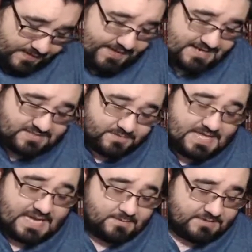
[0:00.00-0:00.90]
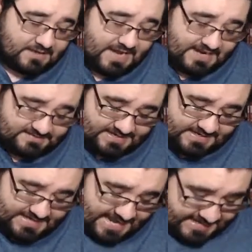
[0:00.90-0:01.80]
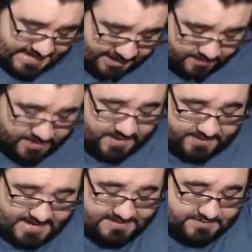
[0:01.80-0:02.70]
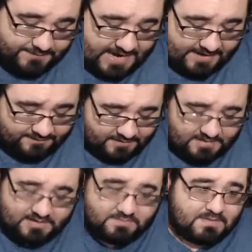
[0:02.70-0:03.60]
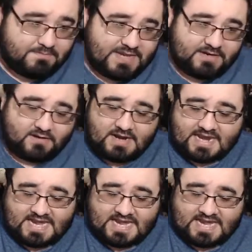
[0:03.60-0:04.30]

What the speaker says: is some of the items that you guys can get. Now, the next 5 are a little bit better,